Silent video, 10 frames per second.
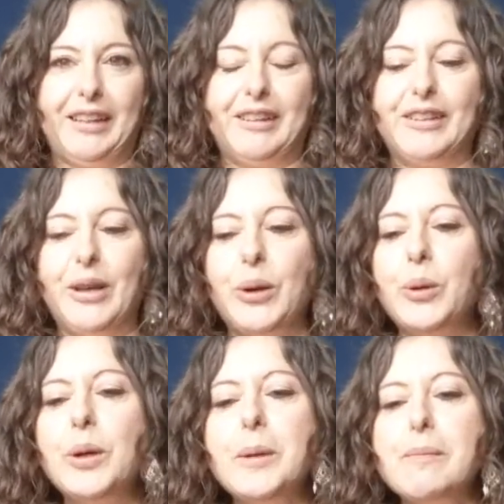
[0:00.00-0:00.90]

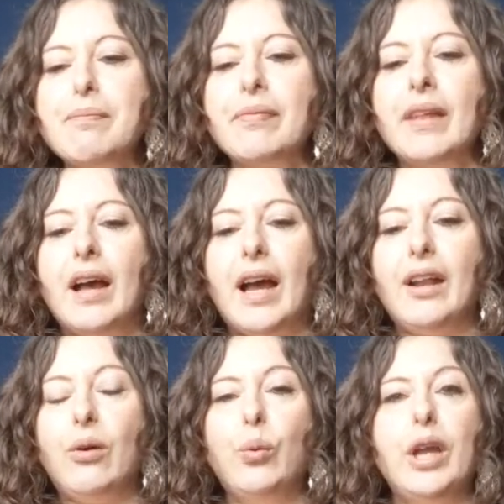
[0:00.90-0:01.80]
So I
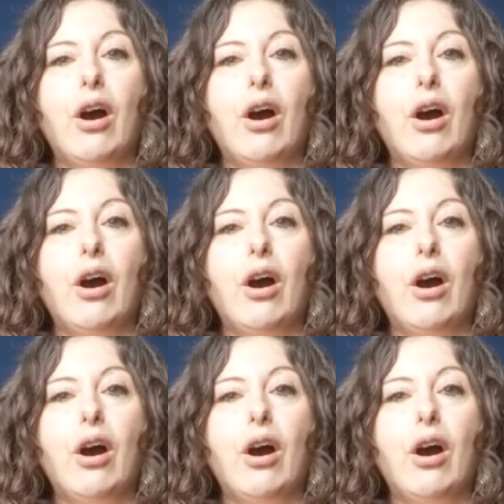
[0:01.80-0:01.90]
know we